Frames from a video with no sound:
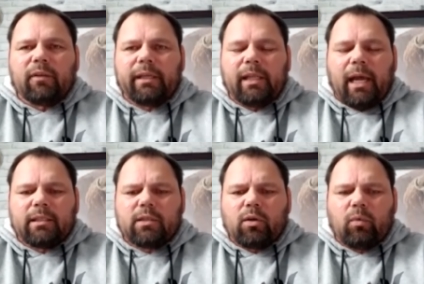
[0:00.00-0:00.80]
like that
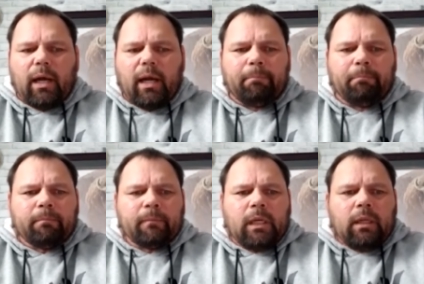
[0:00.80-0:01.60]
so um,
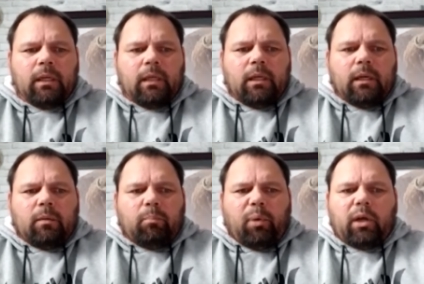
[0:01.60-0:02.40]

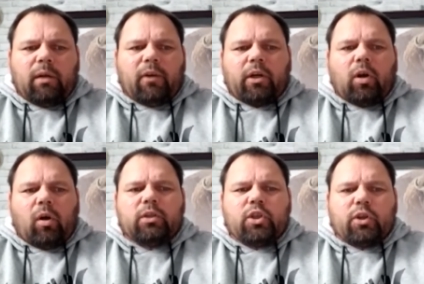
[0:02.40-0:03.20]
part of our
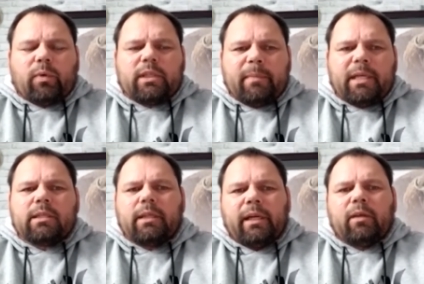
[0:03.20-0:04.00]
culture was
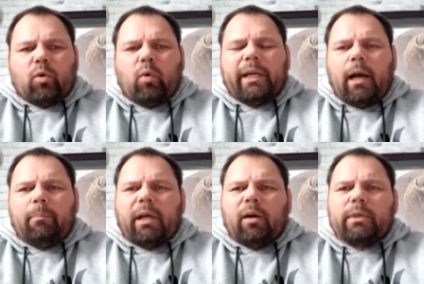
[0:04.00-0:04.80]
missing and growing up
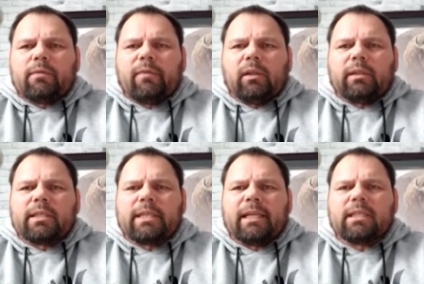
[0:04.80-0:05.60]
i always felt a
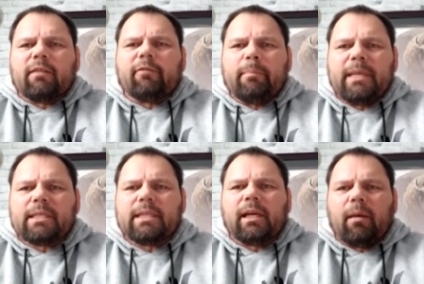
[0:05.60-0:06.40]
sense of
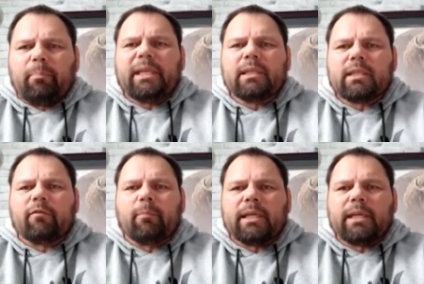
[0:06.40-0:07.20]
missing a piece
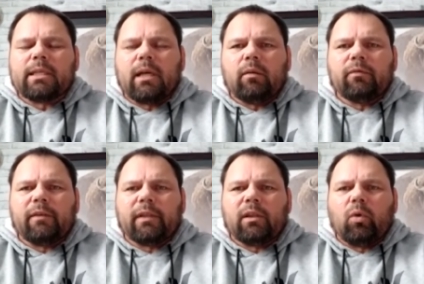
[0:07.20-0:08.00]
of myself
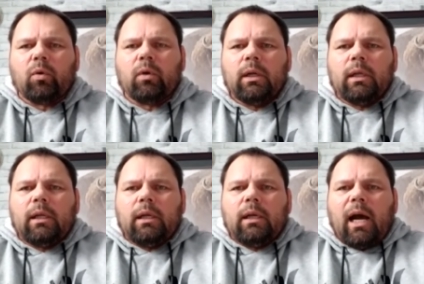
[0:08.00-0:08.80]
even though
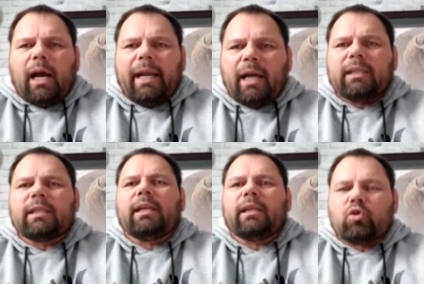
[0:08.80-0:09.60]
i
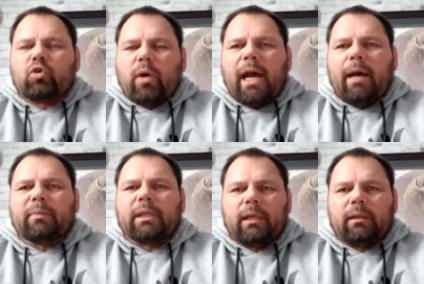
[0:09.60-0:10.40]
hunted and
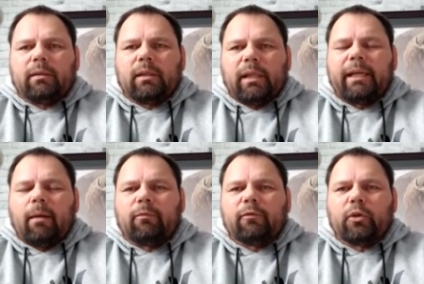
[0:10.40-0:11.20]
trapped and like
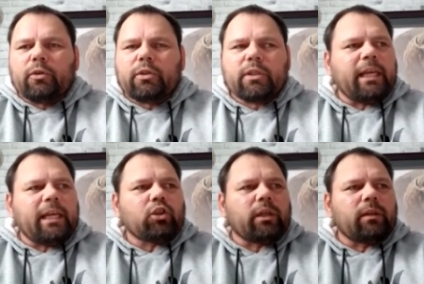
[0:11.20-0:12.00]
i'm first
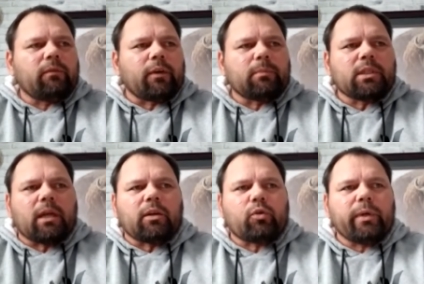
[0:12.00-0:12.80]
nation from
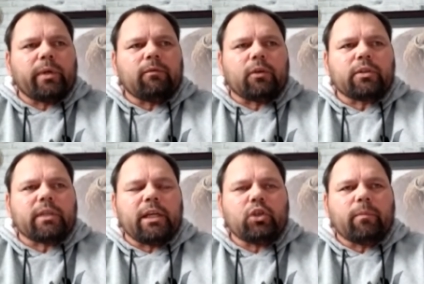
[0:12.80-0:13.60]
sucker creek first
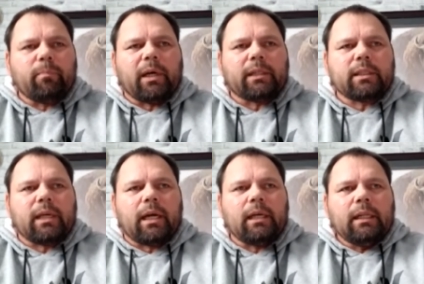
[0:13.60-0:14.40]
nation but uh,